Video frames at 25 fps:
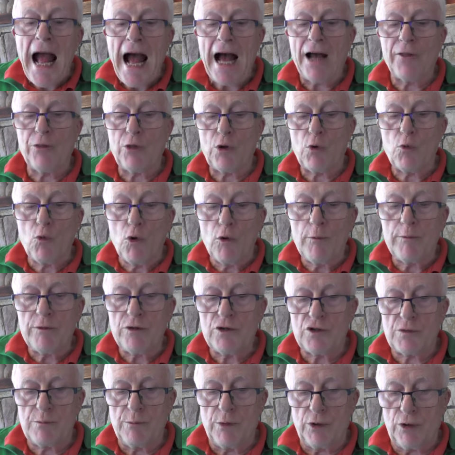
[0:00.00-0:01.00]
And the
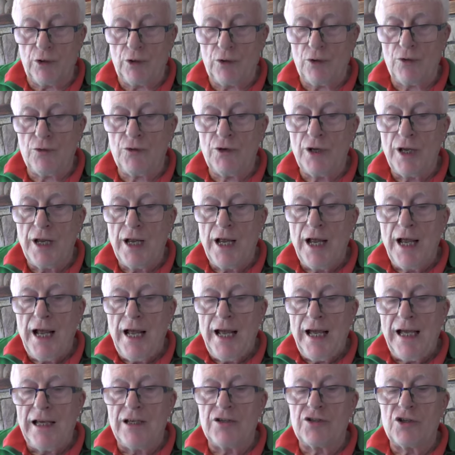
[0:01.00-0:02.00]
woman's moon
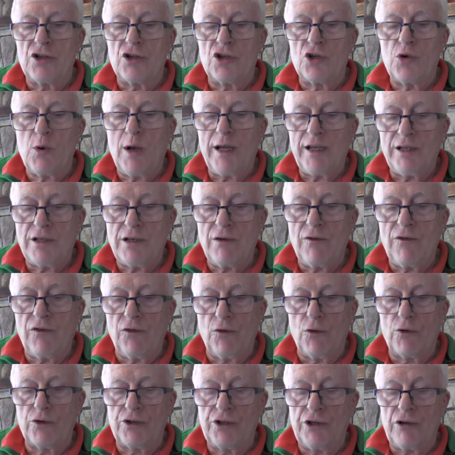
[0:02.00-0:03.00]
is at
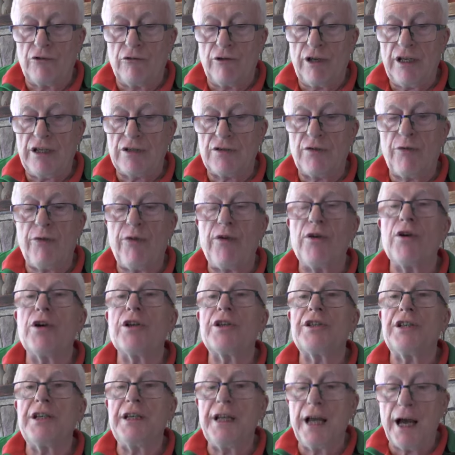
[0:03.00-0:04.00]
24 degrees
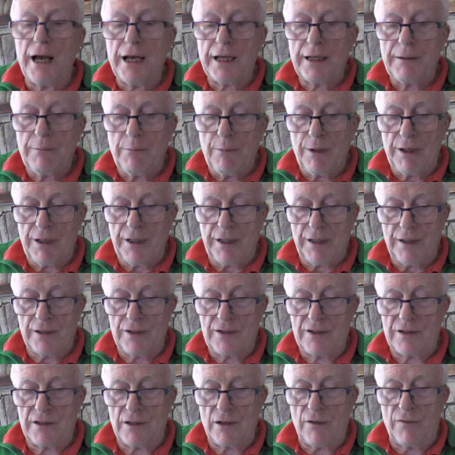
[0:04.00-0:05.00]
39
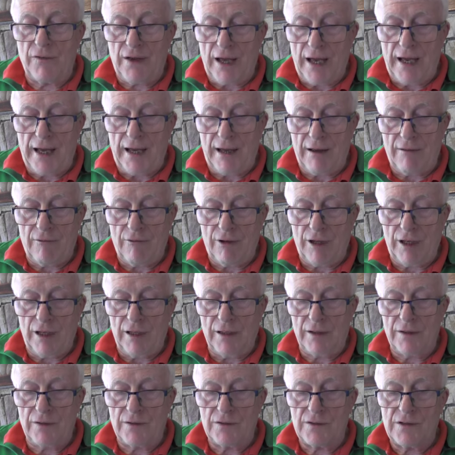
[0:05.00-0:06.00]
minutes of
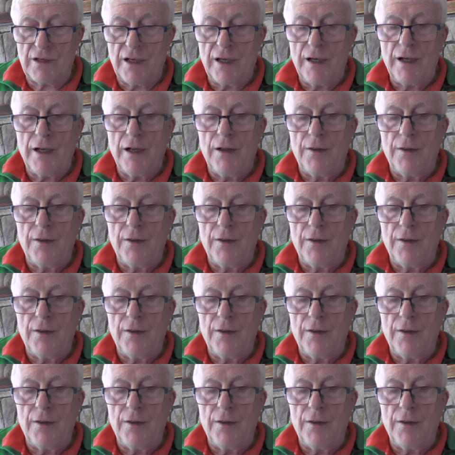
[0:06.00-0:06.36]
Aries.